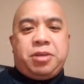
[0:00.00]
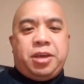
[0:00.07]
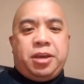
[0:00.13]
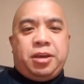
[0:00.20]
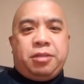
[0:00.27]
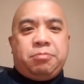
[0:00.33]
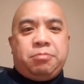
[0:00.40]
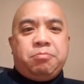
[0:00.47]

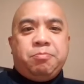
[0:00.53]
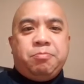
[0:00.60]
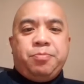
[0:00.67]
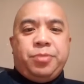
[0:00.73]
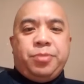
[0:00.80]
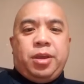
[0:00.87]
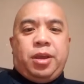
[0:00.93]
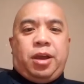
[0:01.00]
kid,
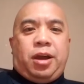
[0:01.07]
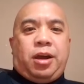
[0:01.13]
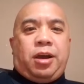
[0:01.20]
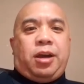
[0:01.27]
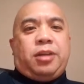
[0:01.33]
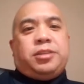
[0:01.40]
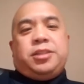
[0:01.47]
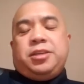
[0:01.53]

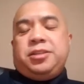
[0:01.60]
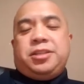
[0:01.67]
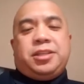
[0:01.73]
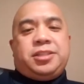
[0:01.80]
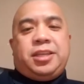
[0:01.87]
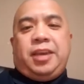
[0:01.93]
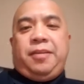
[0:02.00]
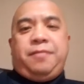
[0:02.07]
you
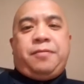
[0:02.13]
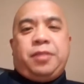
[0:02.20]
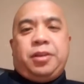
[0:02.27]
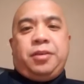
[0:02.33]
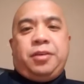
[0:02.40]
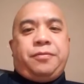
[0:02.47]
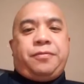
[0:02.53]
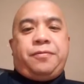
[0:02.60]
just see full
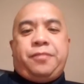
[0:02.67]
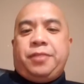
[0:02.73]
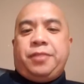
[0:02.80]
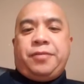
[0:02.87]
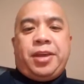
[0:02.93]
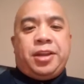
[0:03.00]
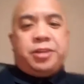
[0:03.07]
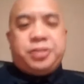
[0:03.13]
of
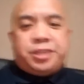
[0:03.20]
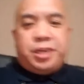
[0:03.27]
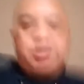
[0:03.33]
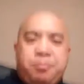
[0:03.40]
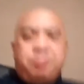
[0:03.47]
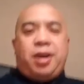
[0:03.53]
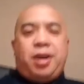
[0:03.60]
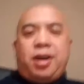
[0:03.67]
energy.
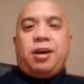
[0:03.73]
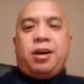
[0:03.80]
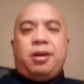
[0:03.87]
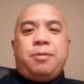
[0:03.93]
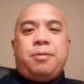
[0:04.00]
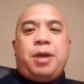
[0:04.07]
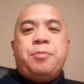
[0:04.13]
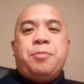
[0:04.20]
I
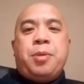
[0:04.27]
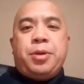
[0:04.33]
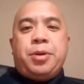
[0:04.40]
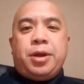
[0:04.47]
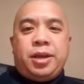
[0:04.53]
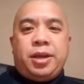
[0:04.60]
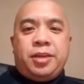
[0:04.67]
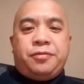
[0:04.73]

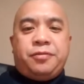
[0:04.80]
remember his